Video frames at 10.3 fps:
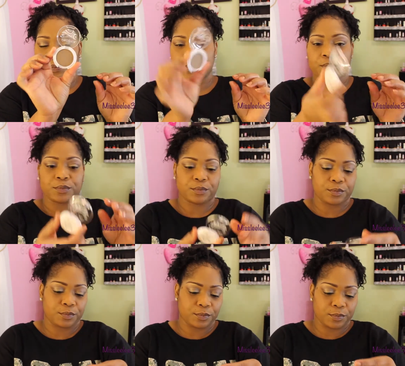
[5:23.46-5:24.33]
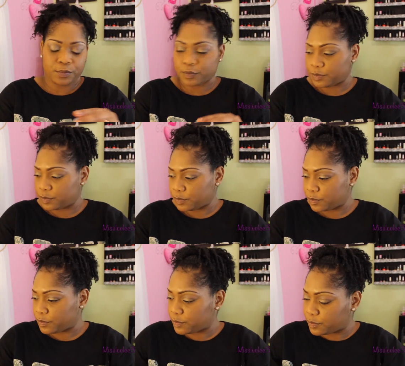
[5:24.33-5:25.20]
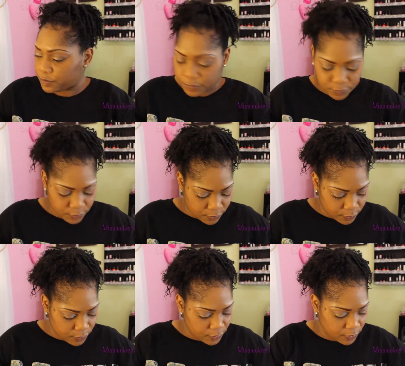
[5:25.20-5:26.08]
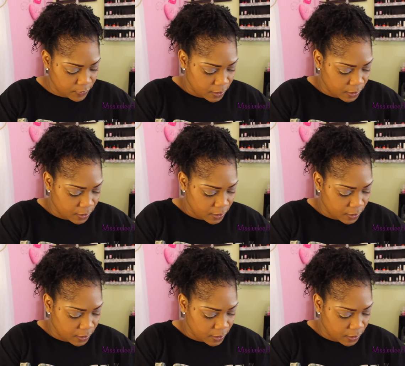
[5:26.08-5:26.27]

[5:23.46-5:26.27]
Nobody speaks.